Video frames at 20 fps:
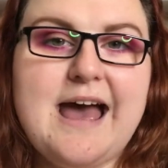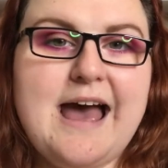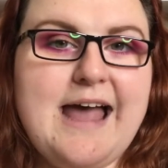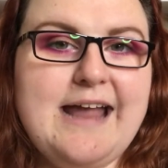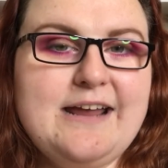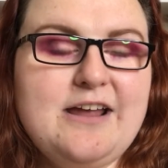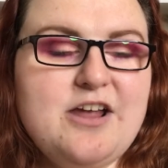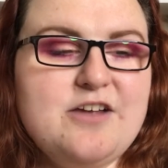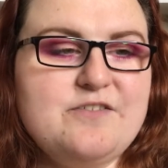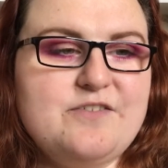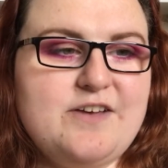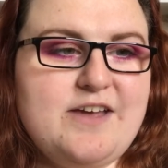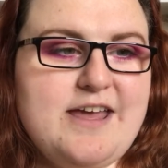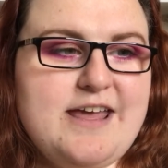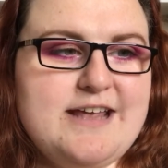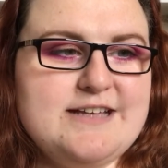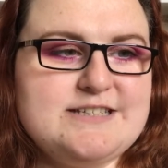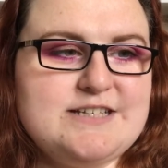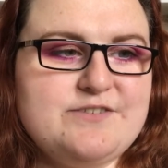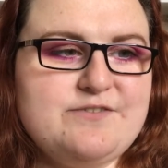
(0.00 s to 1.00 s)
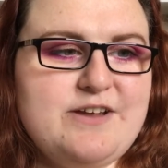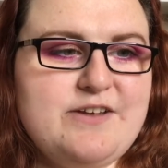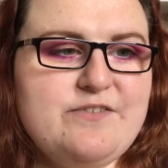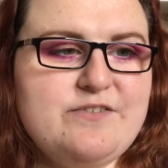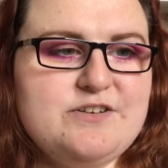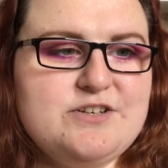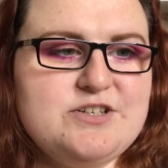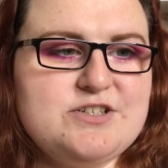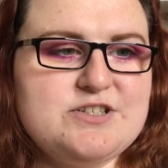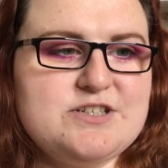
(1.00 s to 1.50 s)
Hangover is a
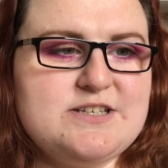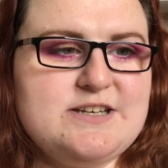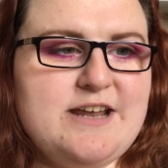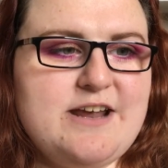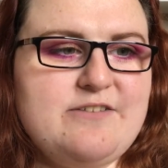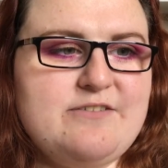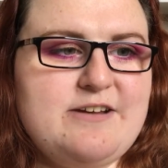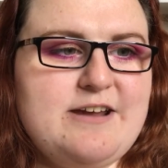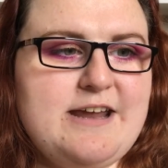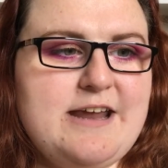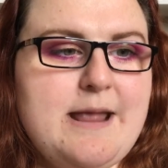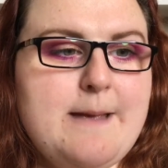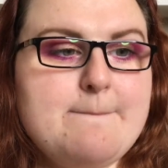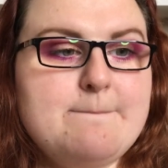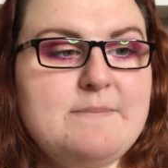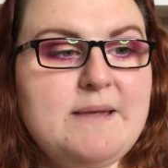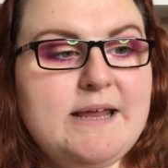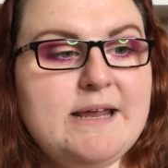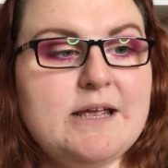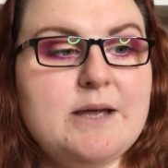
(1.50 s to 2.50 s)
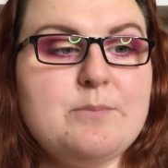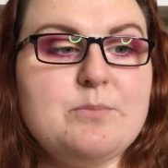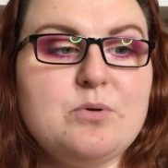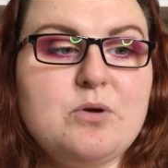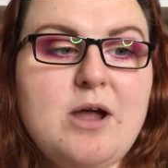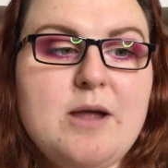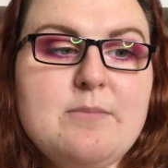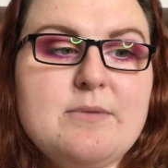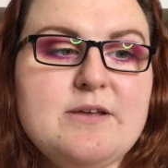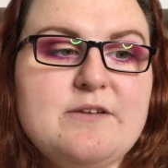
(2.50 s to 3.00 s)
revolutionary makeup
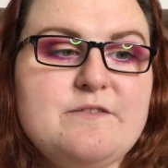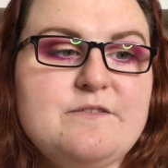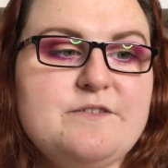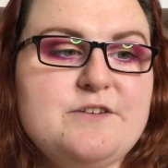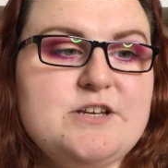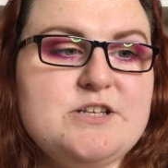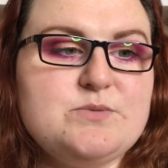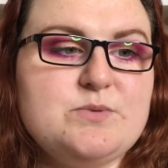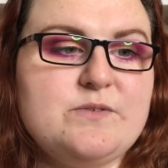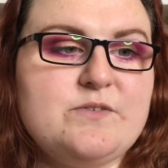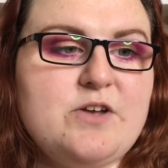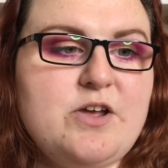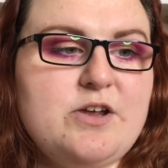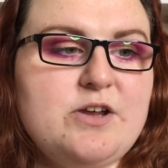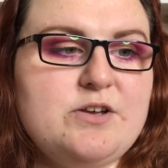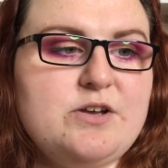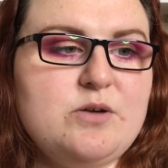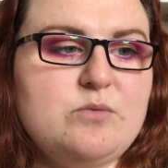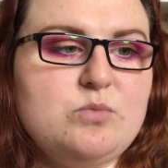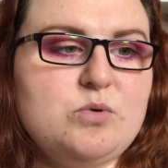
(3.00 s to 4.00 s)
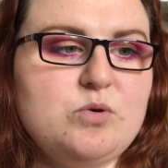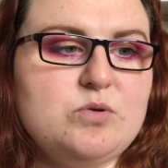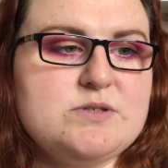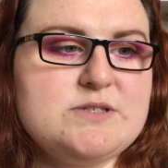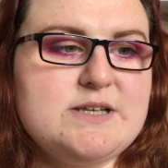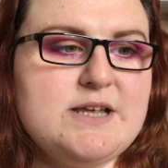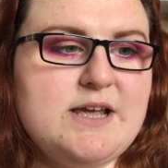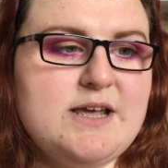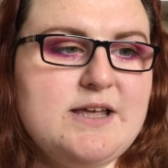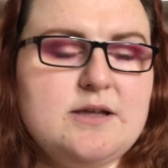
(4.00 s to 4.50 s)
primer infused with coconut
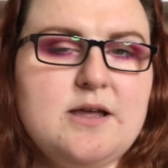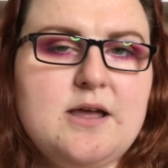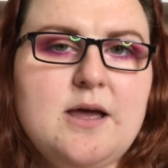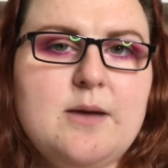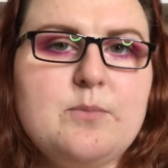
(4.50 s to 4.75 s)
water,